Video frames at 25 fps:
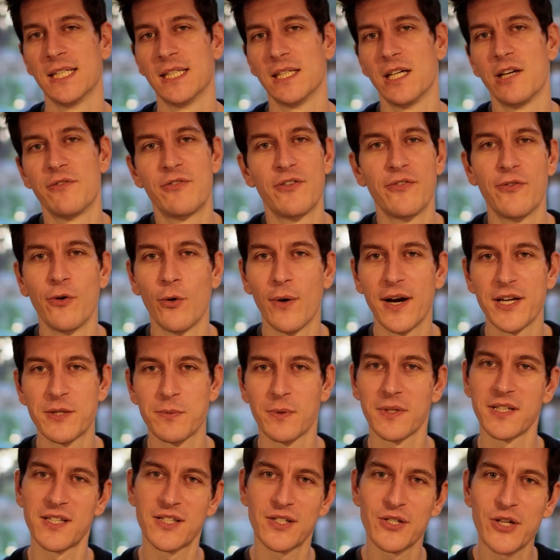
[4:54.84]
If you've always
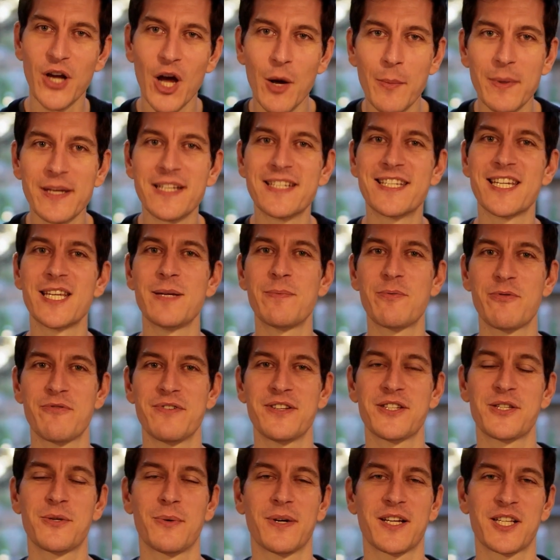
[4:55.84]
wanted to go a bit deeper into